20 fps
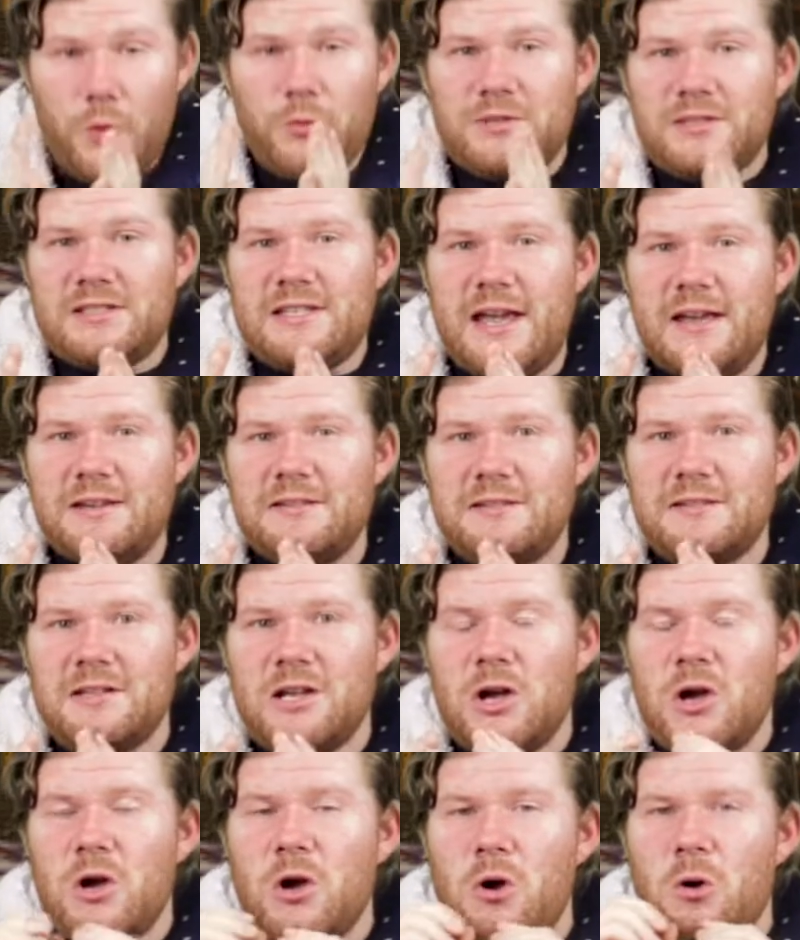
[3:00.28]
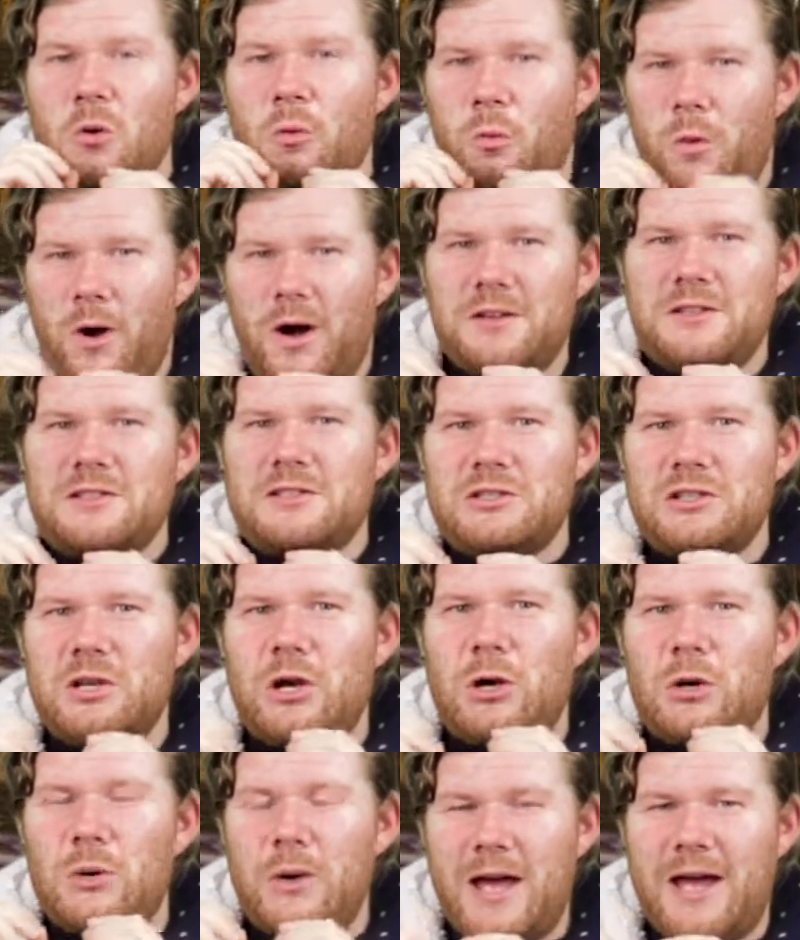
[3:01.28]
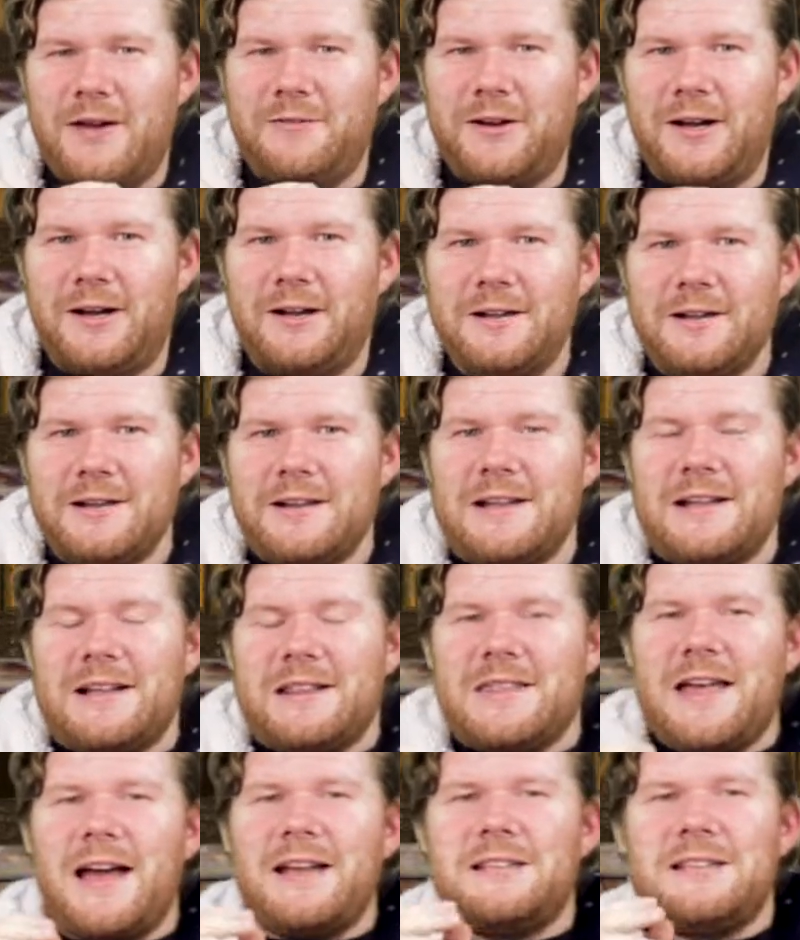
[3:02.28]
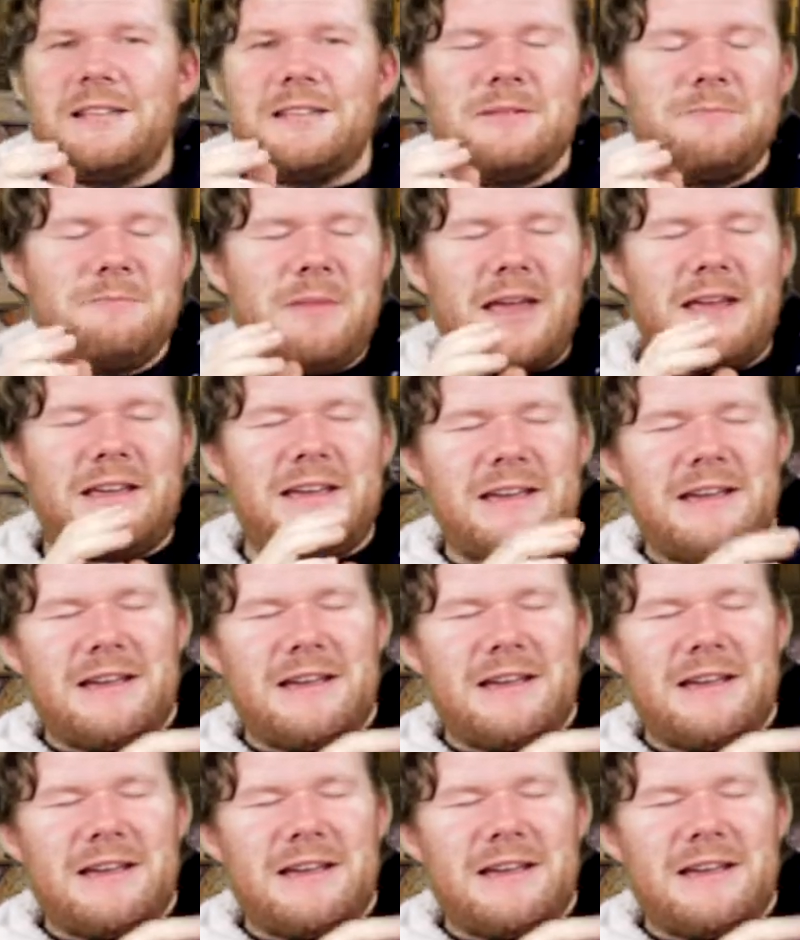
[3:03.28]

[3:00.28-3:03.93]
sense whatsoever. That doesn't make